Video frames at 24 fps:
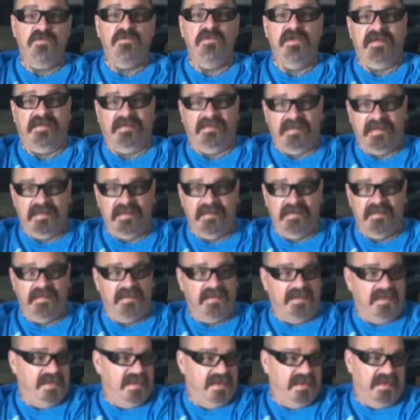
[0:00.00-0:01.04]
quickly,
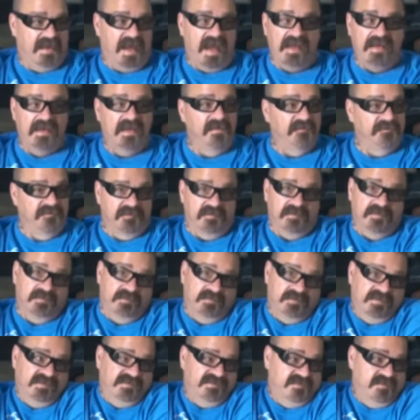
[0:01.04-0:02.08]
and I love the
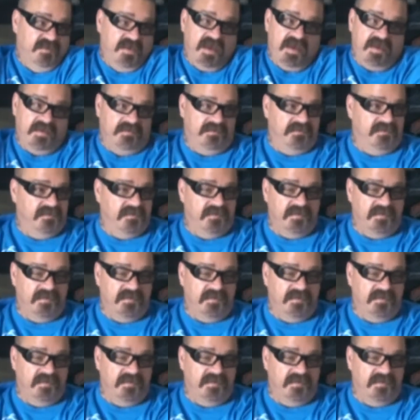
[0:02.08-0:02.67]
dude. He's great.